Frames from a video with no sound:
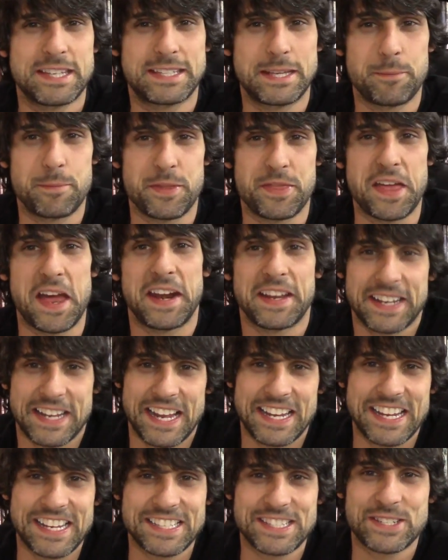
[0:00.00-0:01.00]
sympathetic,
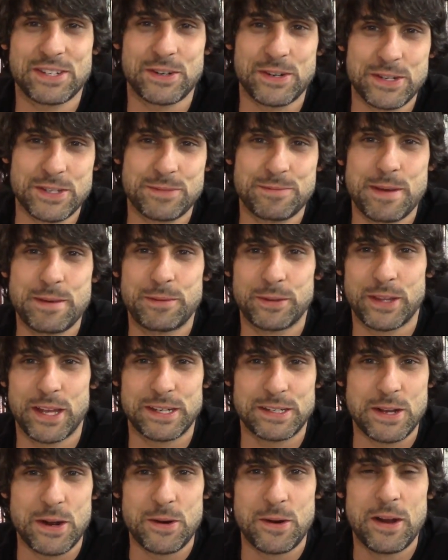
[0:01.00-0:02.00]
I guess, towards people
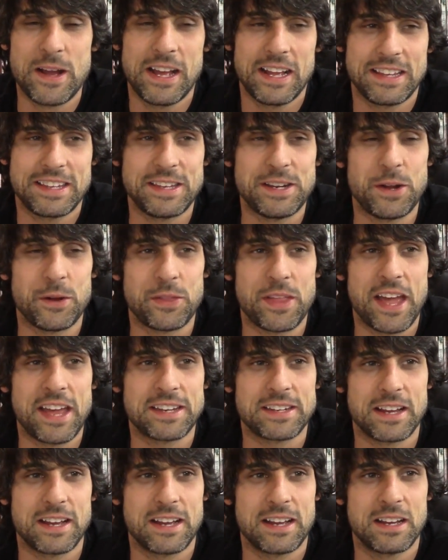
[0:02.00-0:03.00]
that don't, you know,
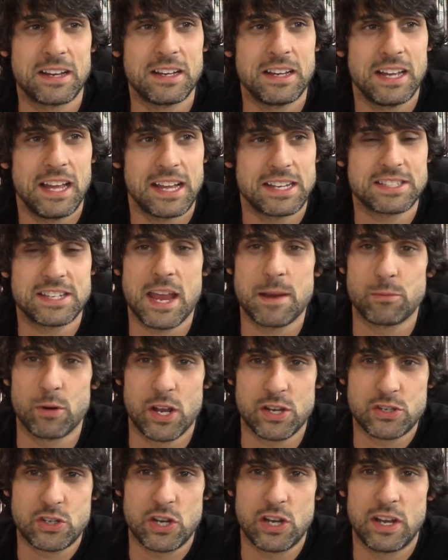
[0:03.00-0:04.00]
that uh, escape
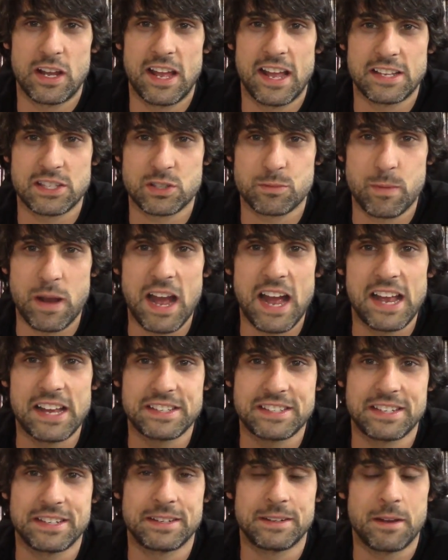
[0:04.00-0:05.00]
Russia as
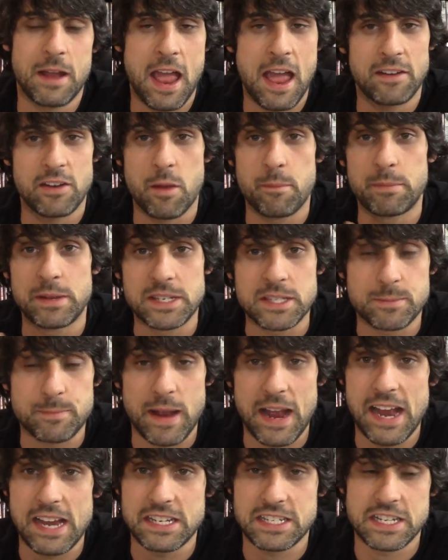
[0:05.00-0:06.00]
spies and hadn't been
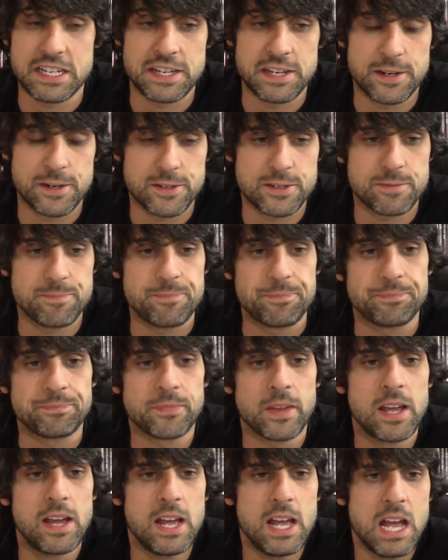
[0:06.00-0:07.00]
spies in years.
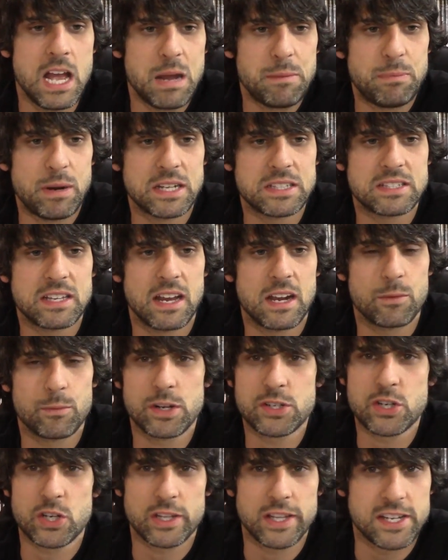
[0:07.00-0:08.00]
But uh,
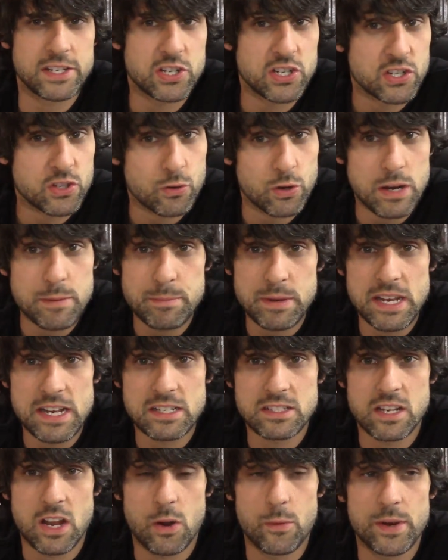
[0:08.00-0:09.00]
Richard Lynch is creepy
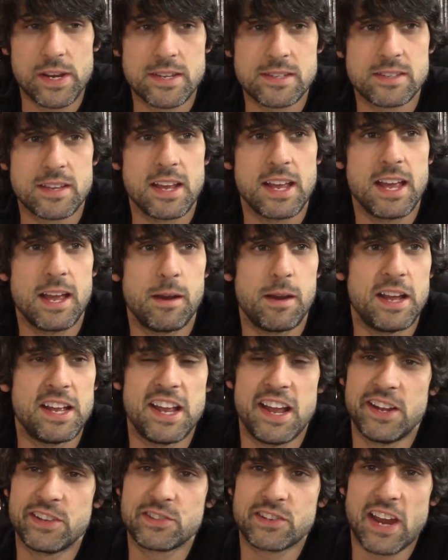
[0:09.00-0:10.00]
as always.
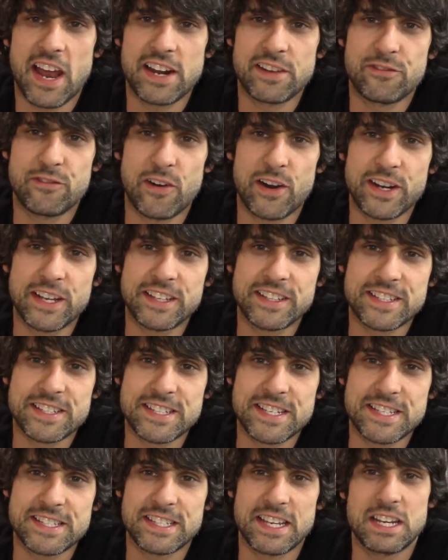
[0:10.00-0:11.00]
It's kind of funny to
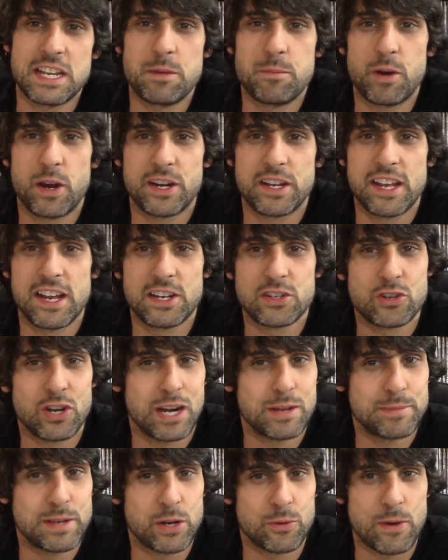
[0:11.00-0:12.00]
see Sidney Poitier
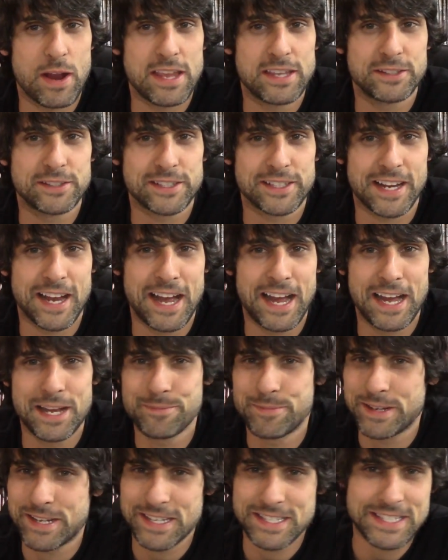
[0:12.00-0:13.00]
try to be a regular
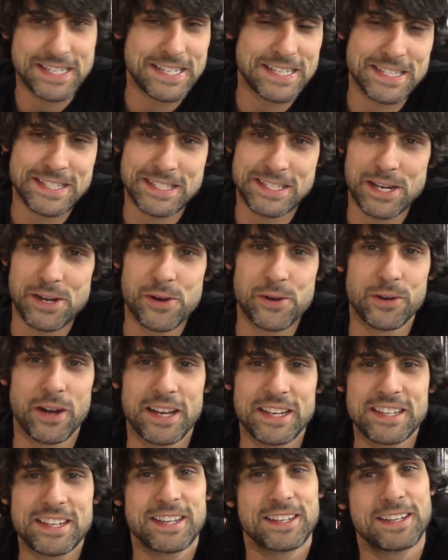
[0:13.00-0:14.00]
guy because he is so
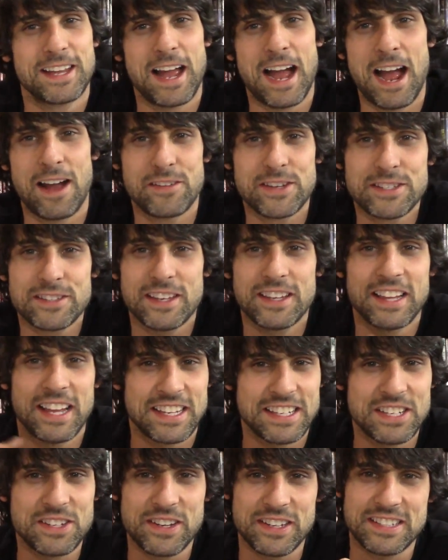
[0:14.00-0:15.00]
like obviously
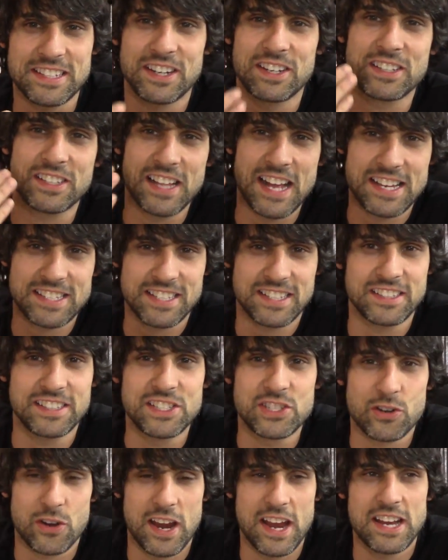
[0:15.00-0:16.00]
like you could tell
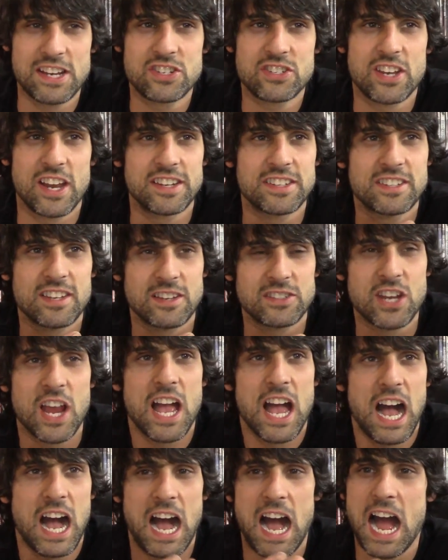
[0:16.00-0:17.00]
classically trained and such
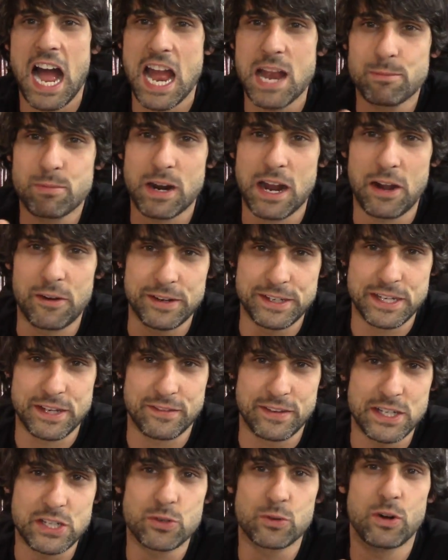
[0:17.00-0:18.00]
a highbrow
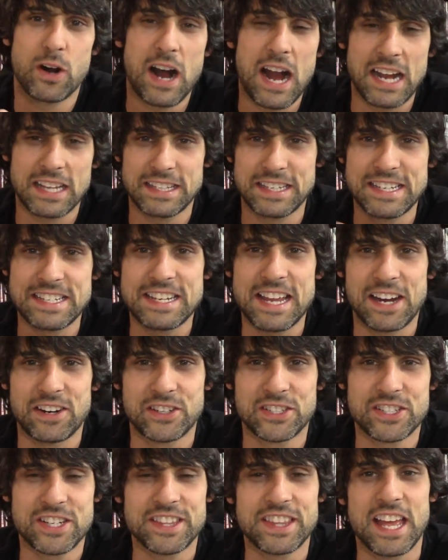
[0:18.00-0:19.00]
individual, highly
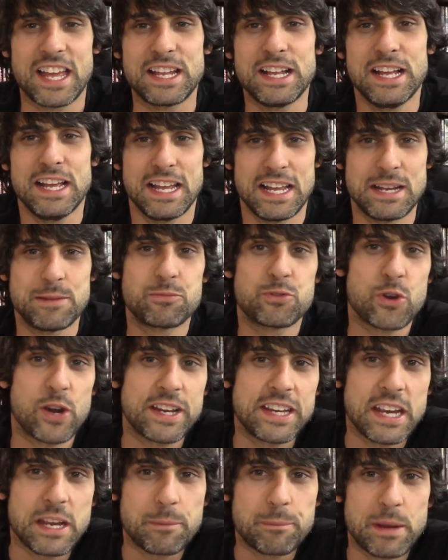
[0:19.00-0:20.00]
intelligent that him
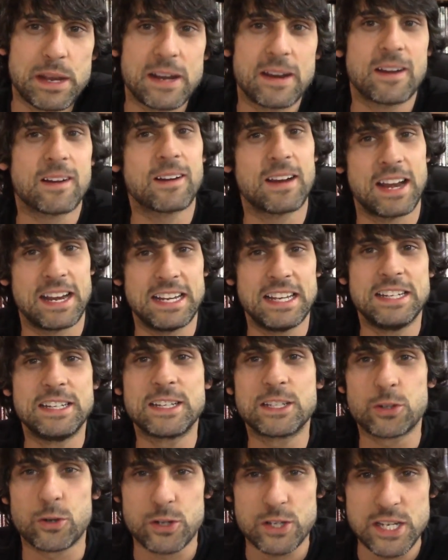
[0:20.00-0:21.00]
drinking beer and
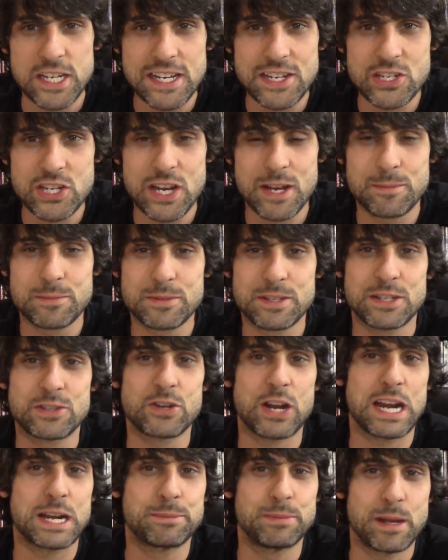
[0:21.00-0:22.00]
eating tortilla chips and
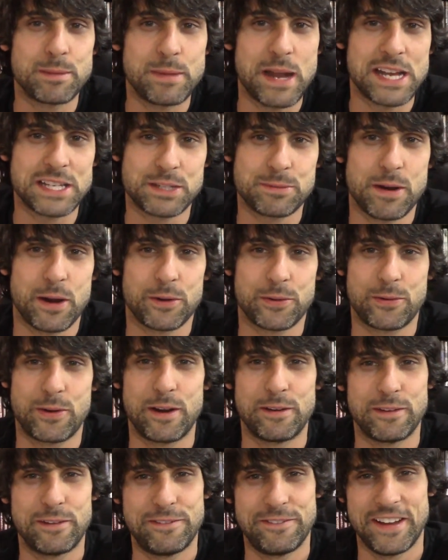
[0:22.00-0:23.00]
trying to play basketball with
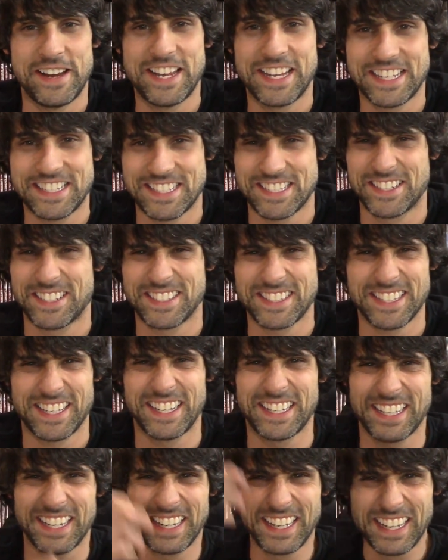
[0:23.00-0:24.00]
River Phoenix, you're just
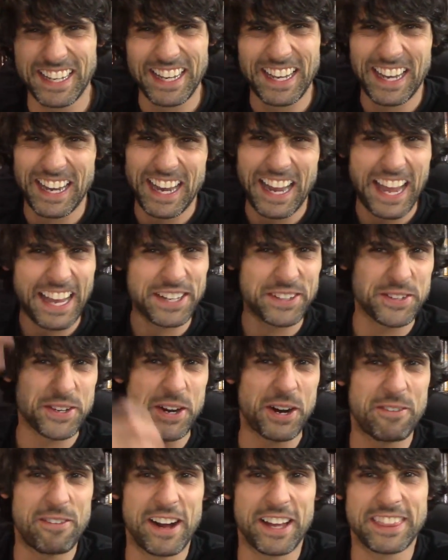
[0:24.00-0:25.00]
like, I don't
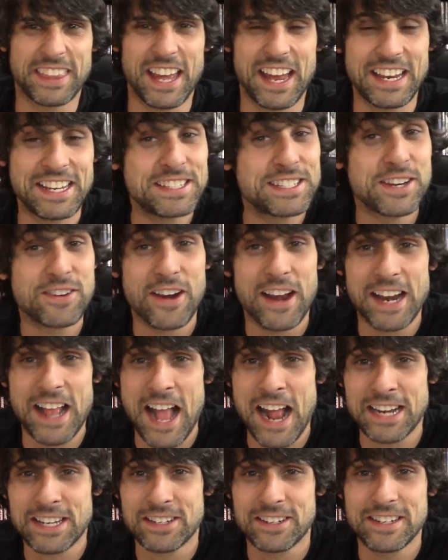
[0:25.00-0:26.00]
know about that. He's a great
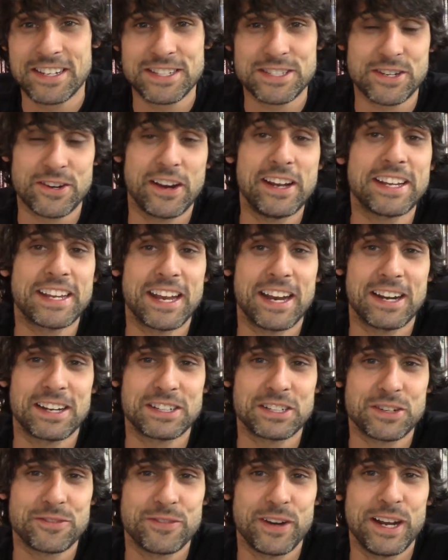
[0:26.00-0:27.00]
actor and he's a great
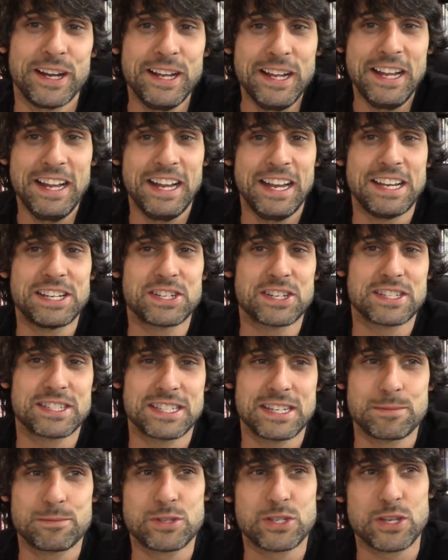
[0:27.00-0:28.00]
character, but he just
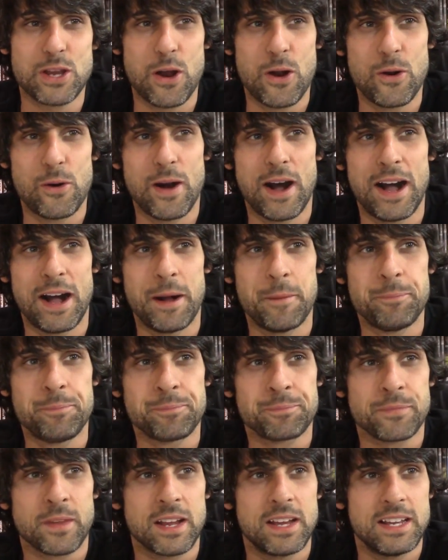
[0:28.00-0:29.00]
seems so. Um,
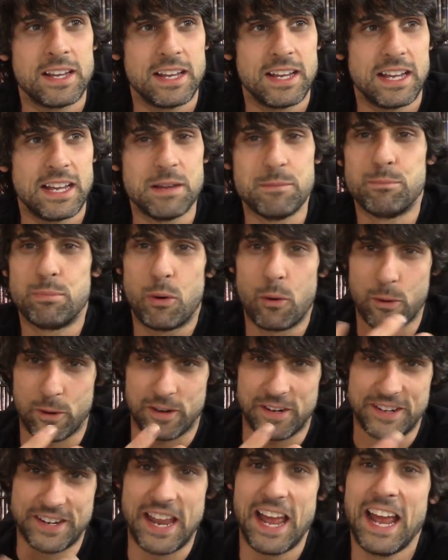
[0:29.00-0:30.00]

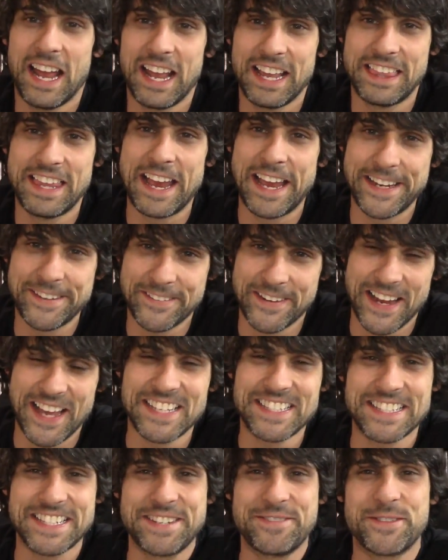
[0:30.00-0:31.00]
important. and then when
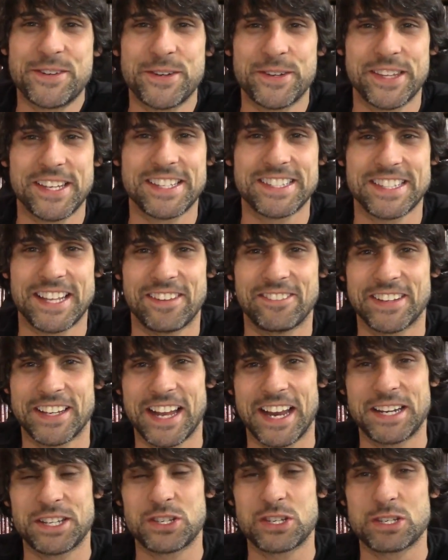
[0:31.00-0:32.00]
I see him doing this stuff, it
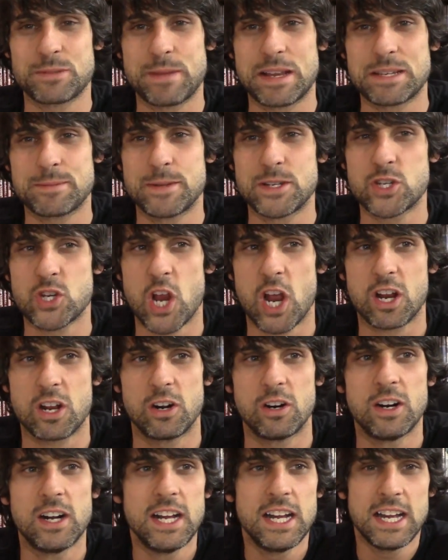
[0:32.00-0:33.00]
kind of just makes me
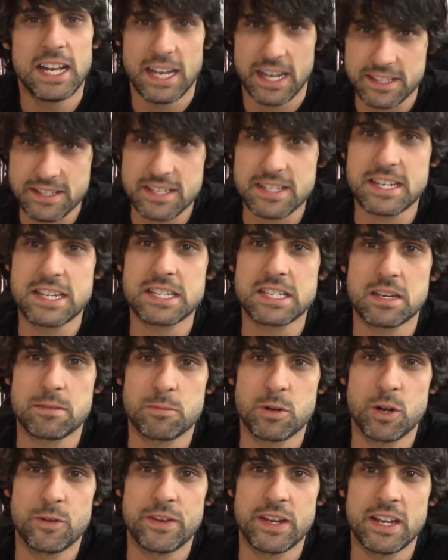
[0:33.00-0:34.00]
chuckle. It's a
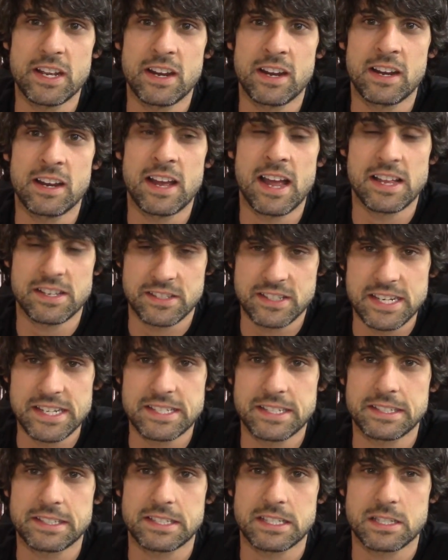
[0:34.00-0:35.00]
decent movie, uh, has
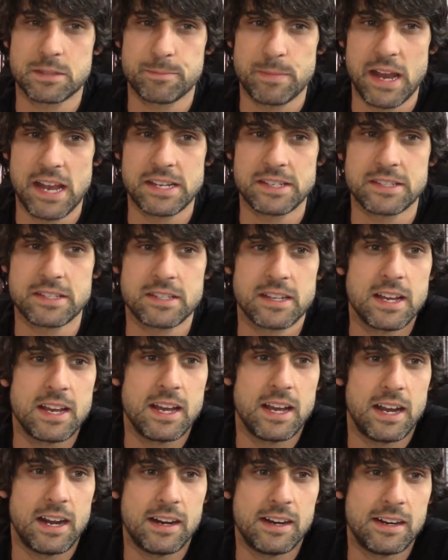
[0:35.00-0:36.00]
decent suspense,
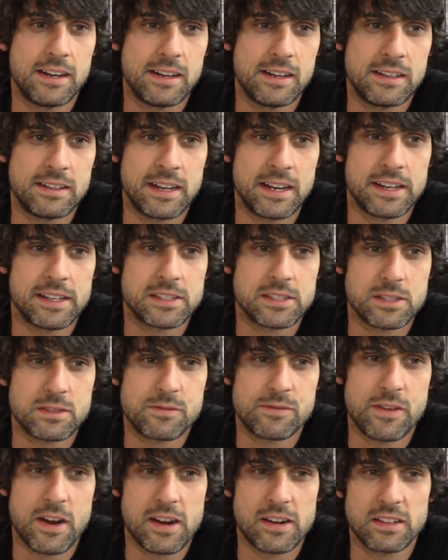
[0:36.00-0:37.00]
uh, and it's
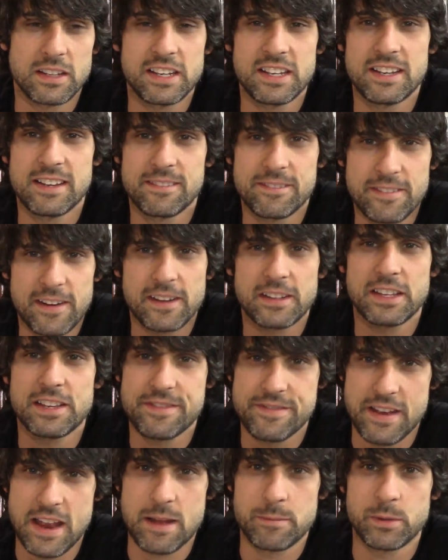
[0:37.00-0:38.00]
fairly fairly
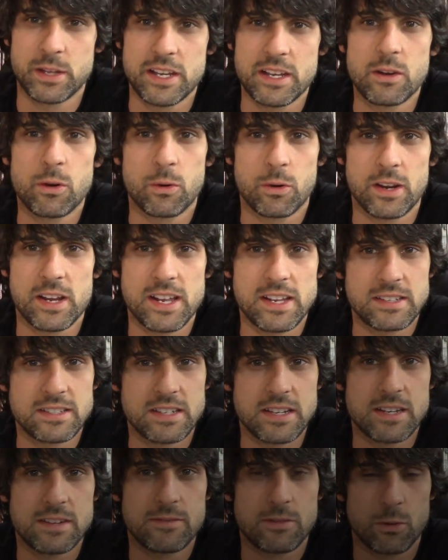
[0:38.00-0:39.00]
family
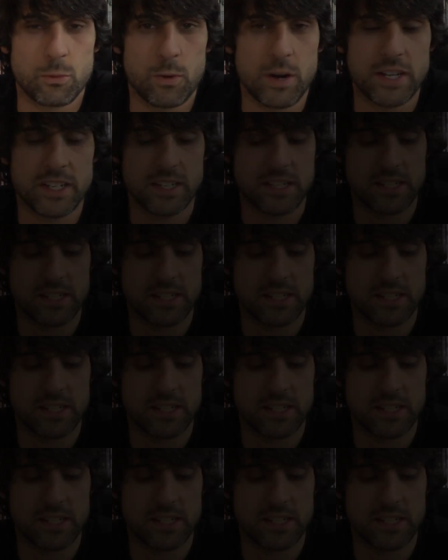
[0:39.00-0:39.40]
oriented for what it